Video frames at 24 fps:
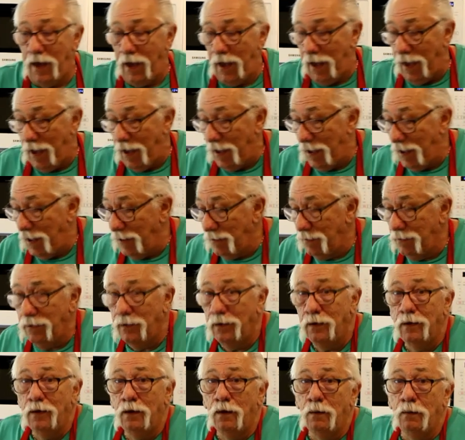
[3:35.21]
and
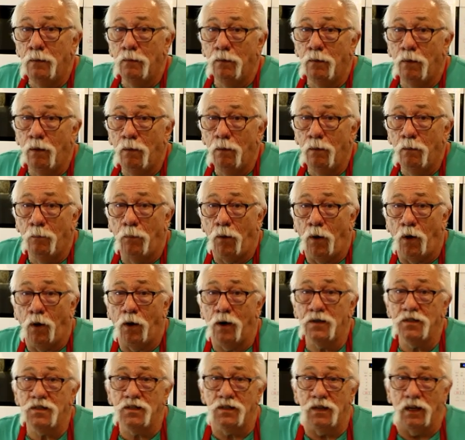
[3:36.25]

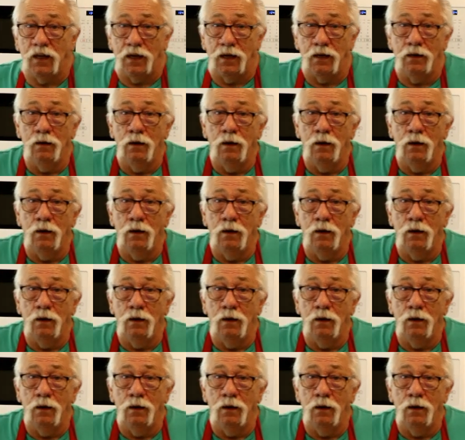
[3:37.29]
parsley.